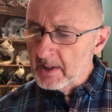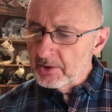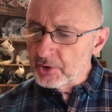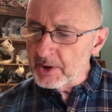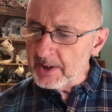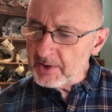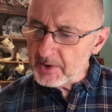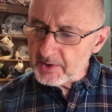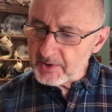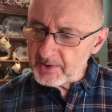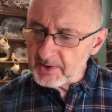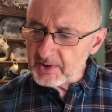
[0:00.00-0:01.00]
Jesus
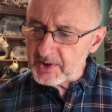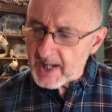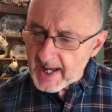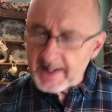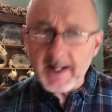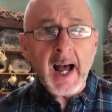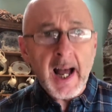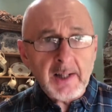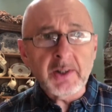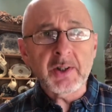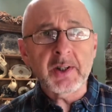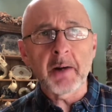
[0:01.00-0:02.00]
said,
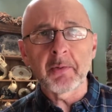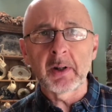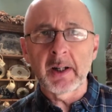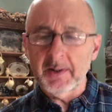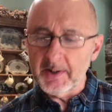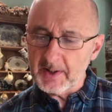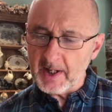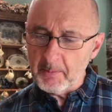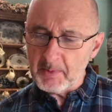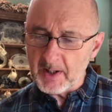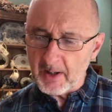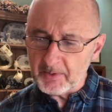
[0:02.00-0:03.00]
and several other
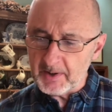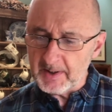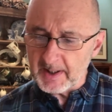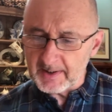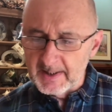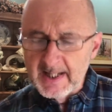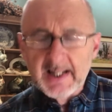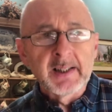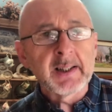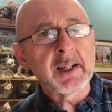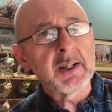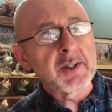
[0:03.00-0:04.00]
times after that,
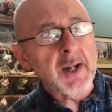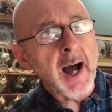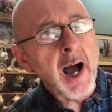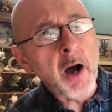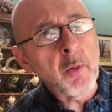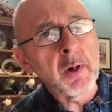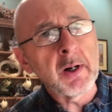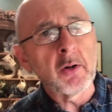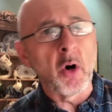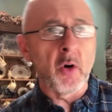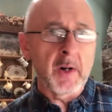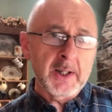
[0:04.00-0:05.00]
that his hour
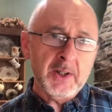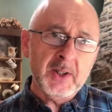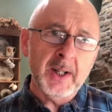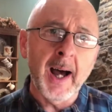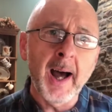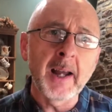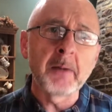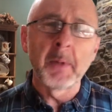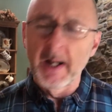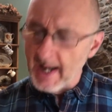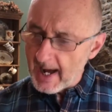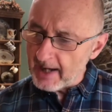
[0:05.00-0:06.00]
or his time
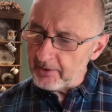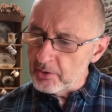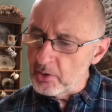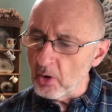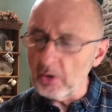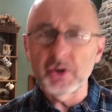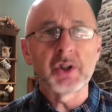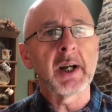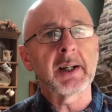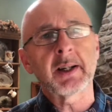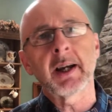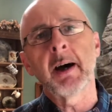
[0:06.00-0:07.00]
had not
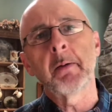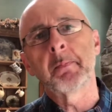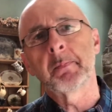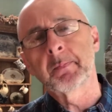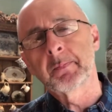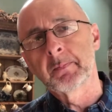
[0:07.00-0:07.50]
yet come.